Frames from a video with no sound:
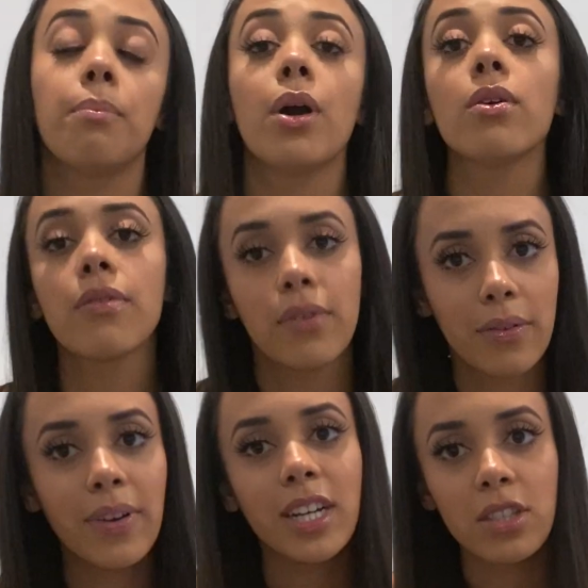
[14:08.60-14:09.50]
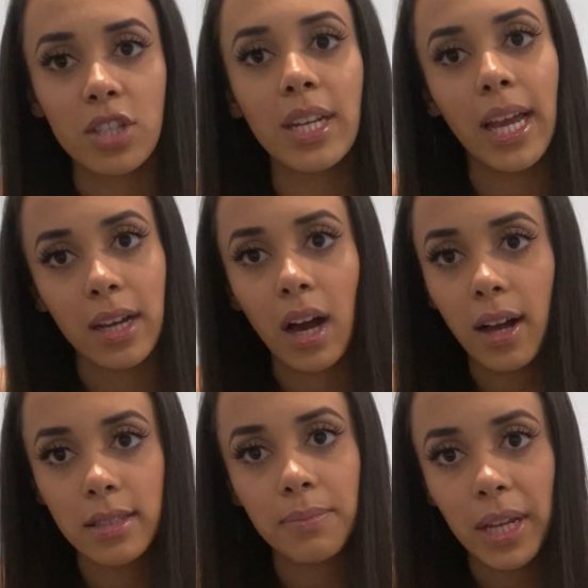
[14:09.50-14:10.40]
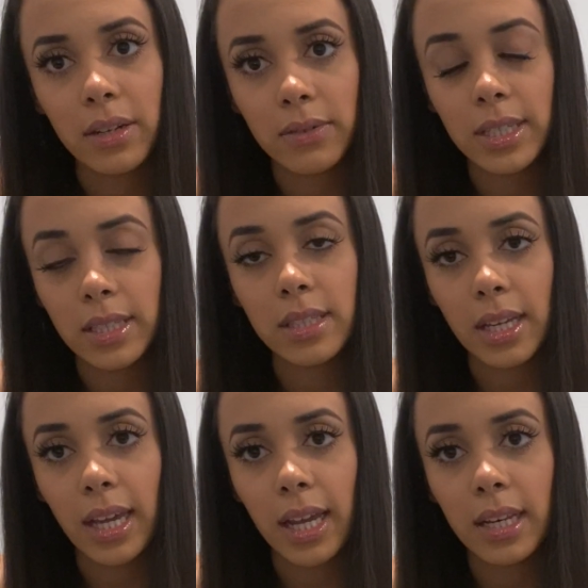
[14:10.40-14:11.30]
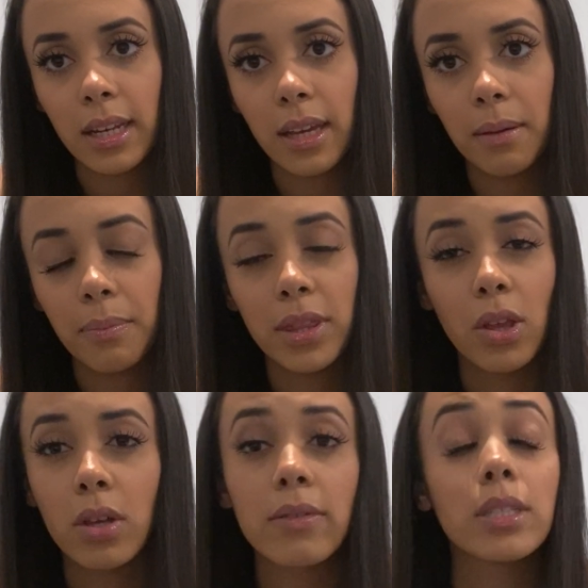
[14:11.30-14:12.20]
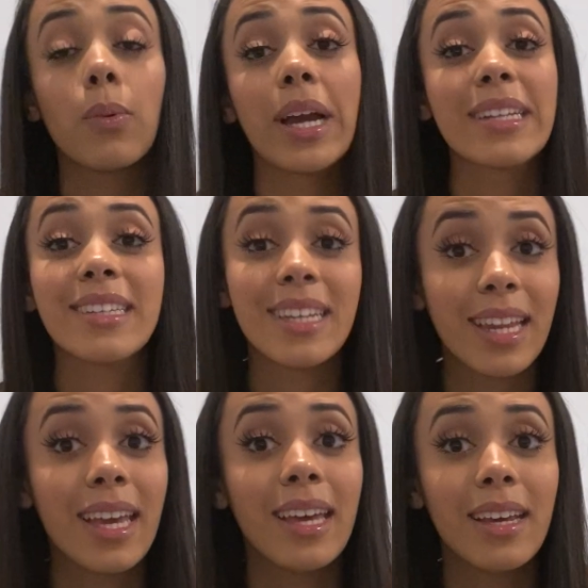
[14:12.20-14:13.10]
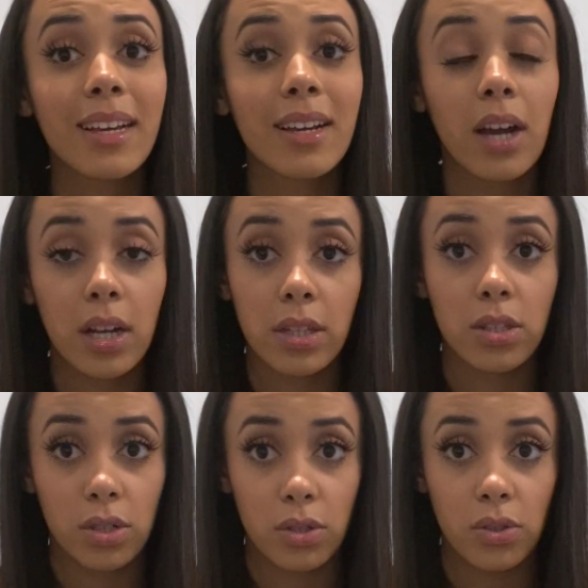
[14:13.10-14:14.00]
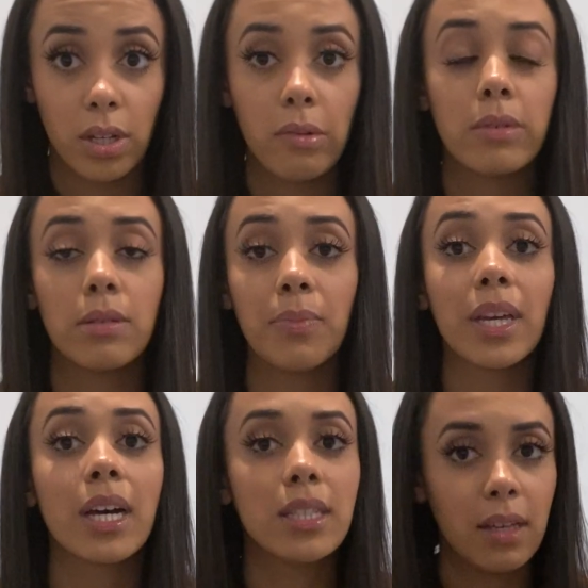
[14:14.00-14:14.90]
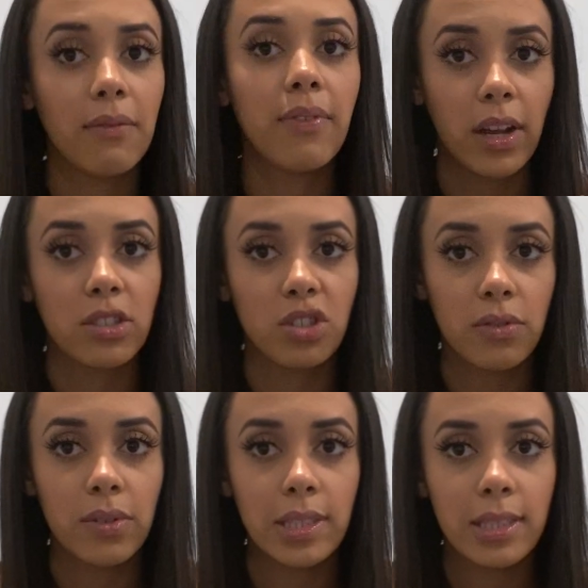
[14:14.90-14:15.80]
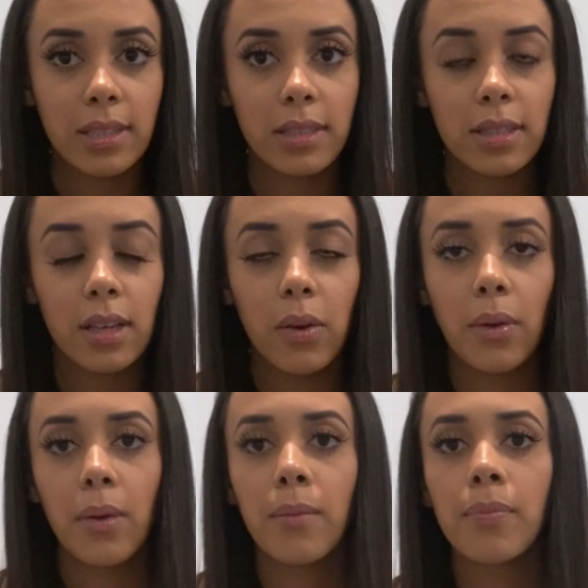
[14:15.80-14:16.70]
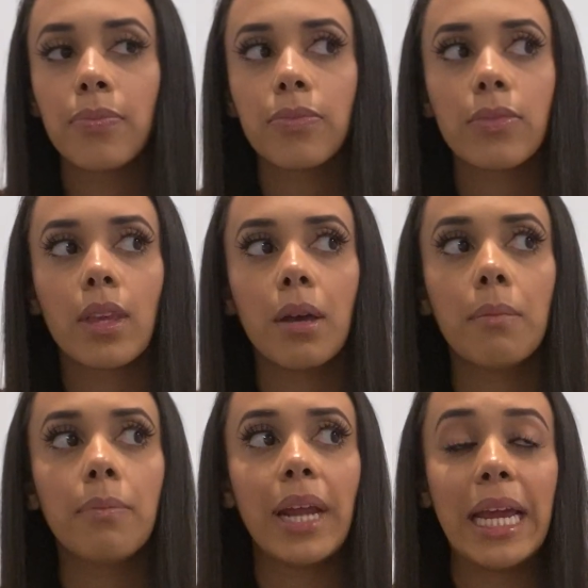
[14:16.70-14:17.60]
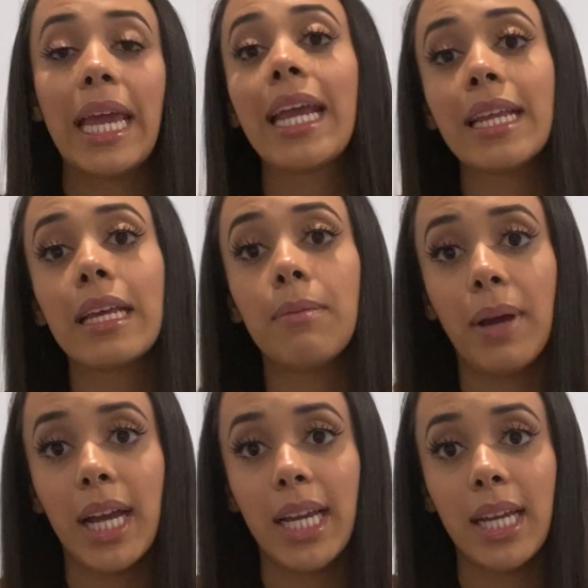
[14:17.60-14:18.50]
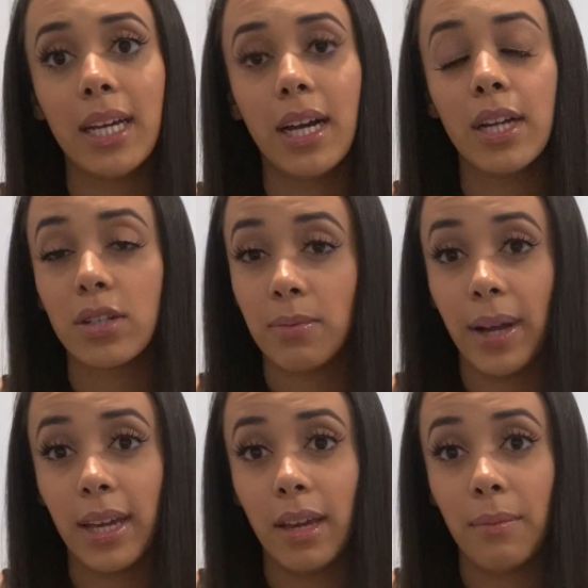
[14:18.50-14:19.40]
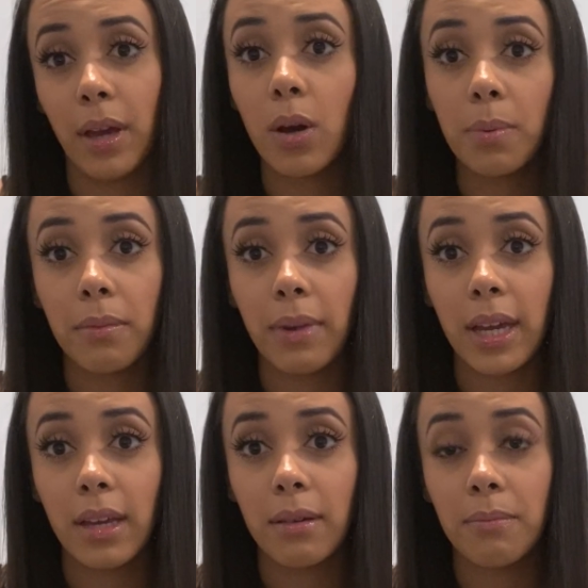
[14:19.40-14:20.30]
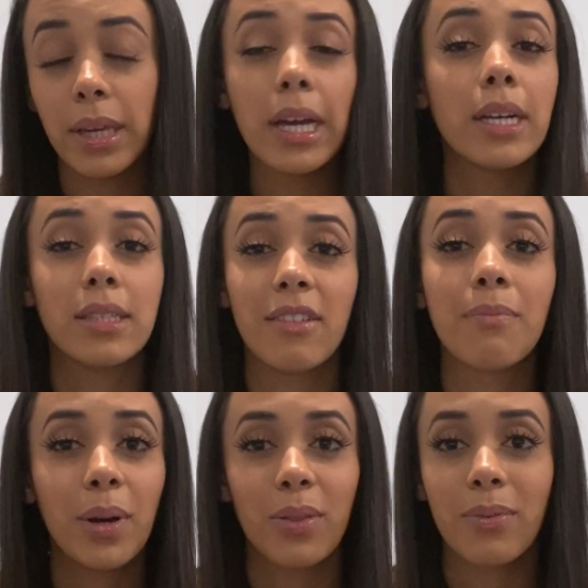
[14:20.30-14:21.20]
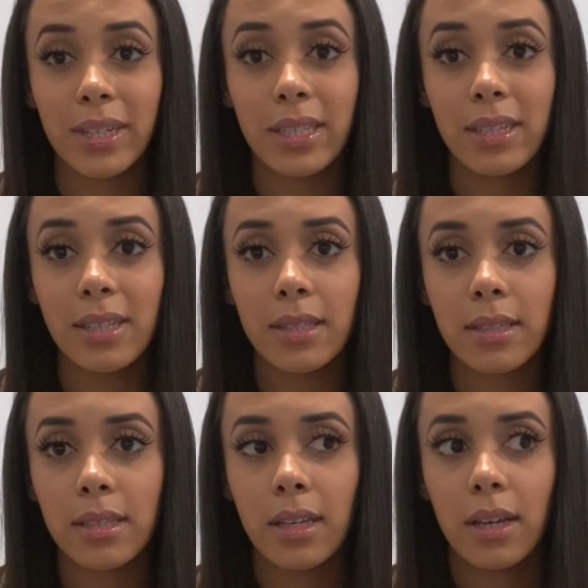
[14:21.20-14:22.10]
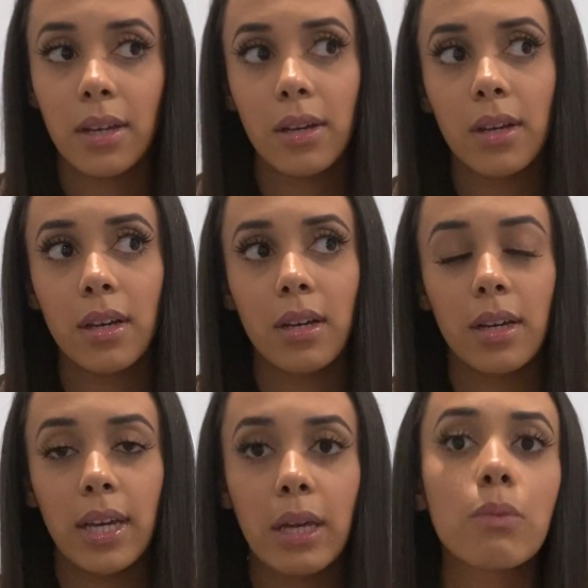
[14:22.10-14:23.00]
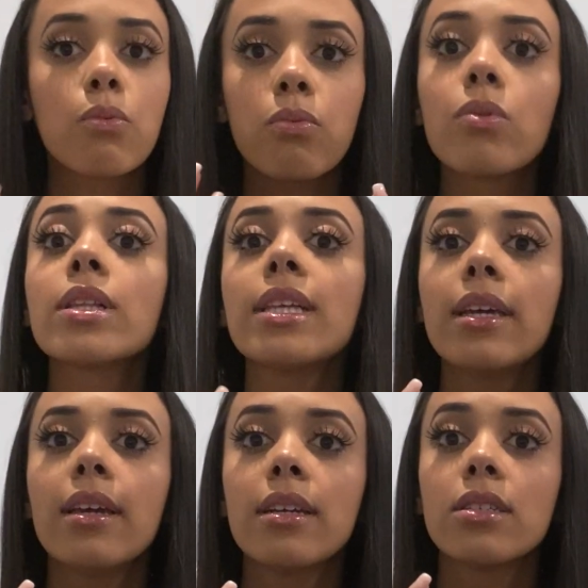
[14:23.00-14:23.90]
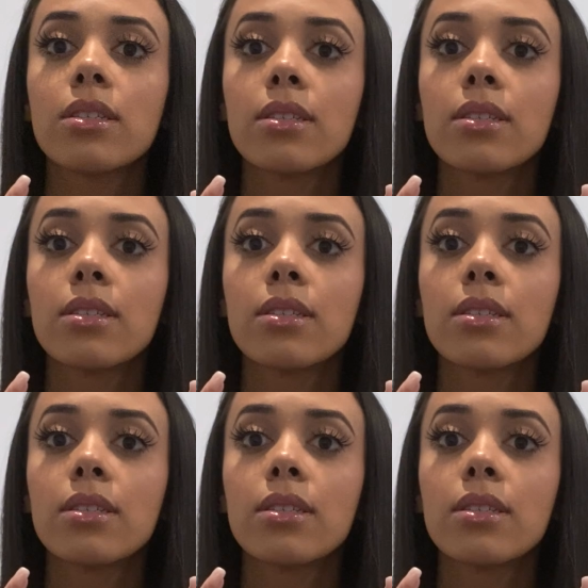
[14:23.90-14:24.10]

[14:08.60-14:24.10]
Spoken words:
Both for function and cosmetic reasons, I hated it. But the only reason why I did it, got the surgery, was because of function reasons. But I hated my underbite and my open bite because of both reasons. It really